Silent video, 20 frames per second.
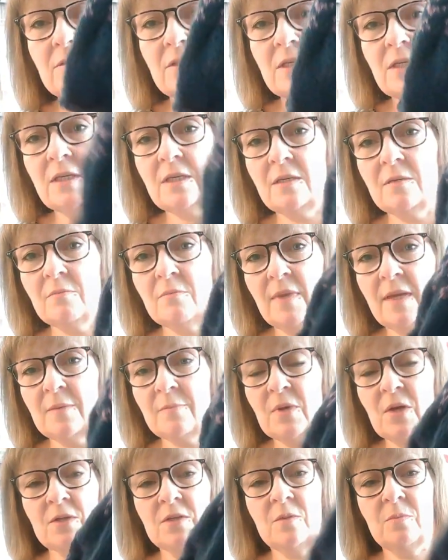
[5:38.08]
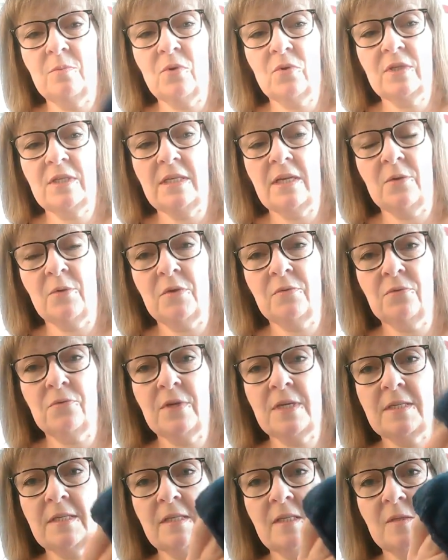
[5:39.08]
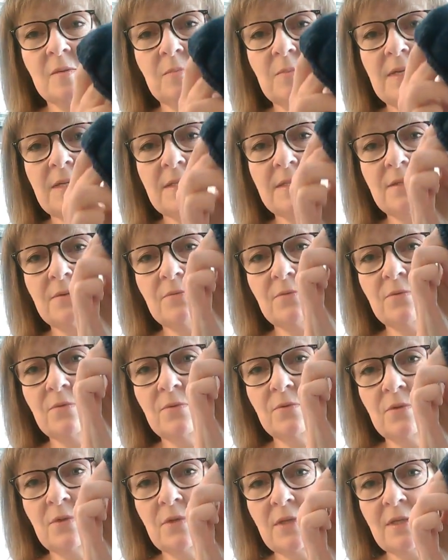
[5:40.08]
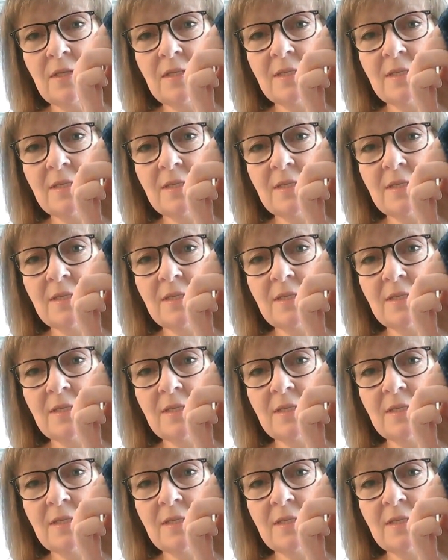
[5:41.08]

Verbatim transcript: the main part of the body now I've already split for the